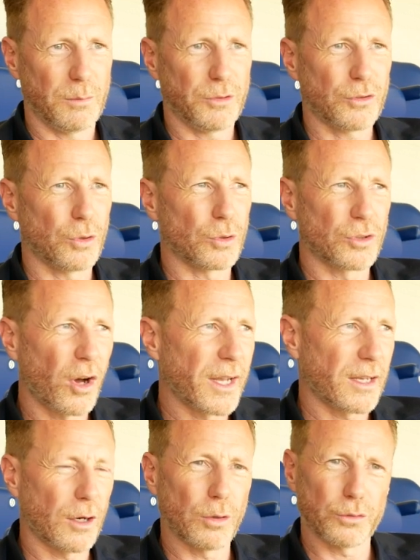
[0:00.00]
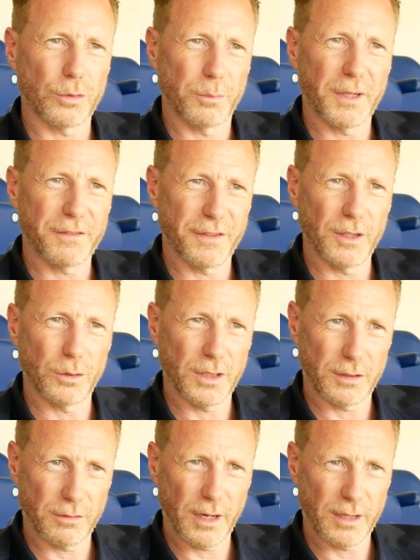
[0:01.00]
Scored 9 goals from midfield
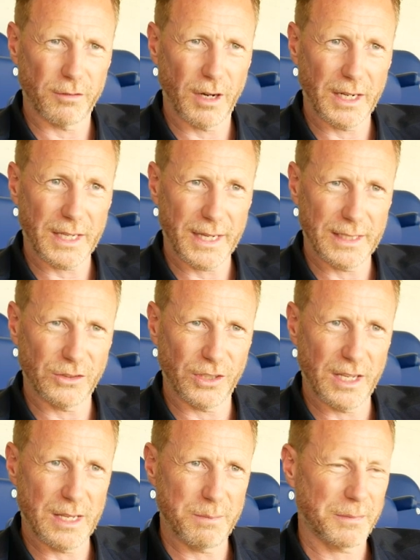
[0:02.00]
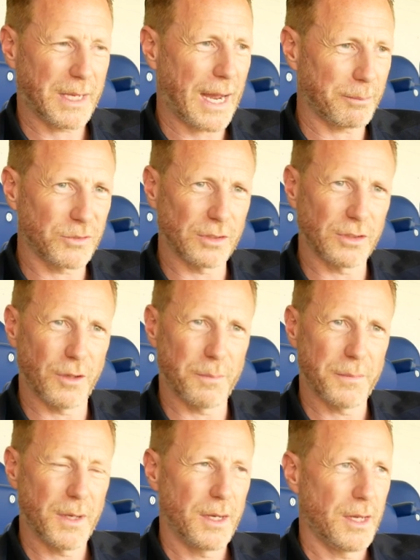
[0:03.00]
in a relegated team, captained
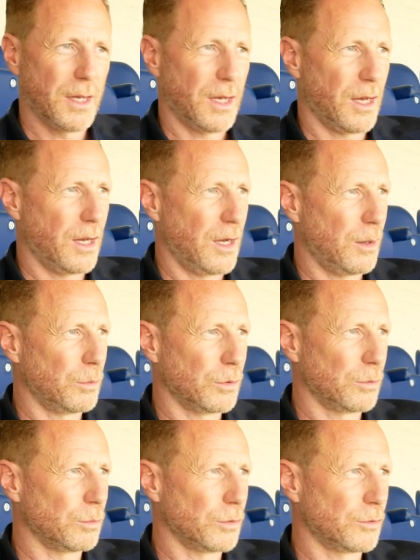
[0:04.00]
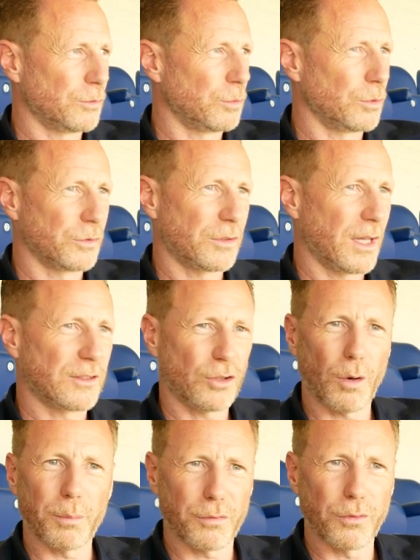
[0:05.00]
them, was their
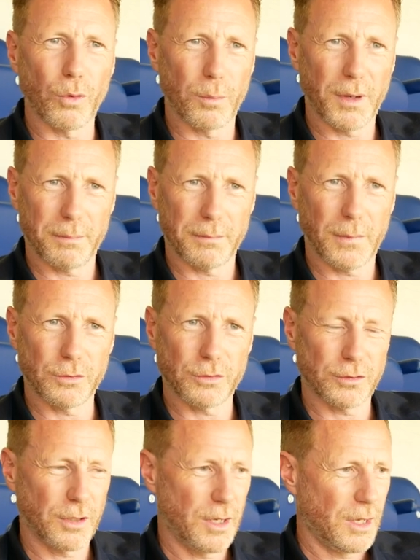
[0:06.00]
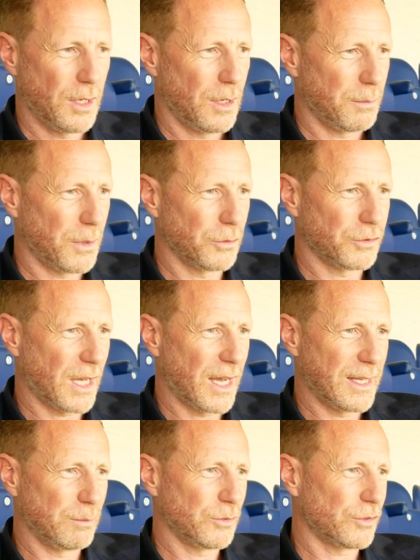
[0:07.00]
top performer most
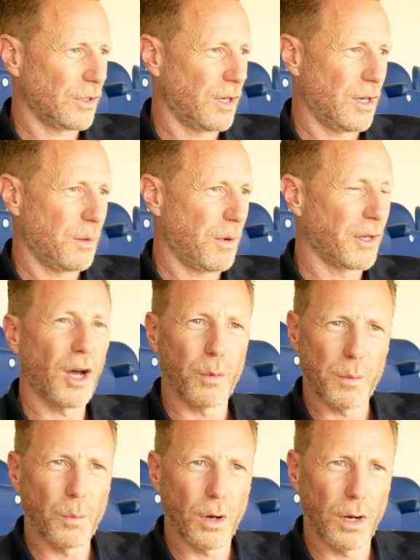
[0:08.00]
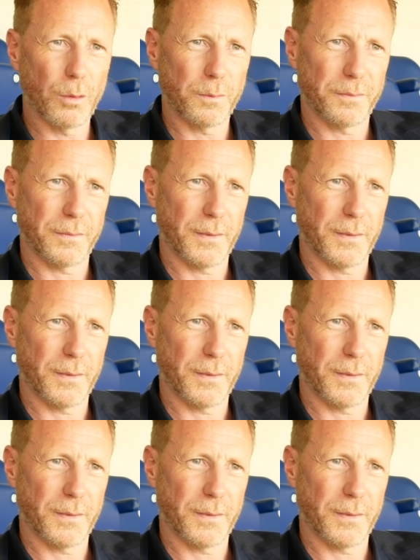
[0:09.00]
games. I know him well.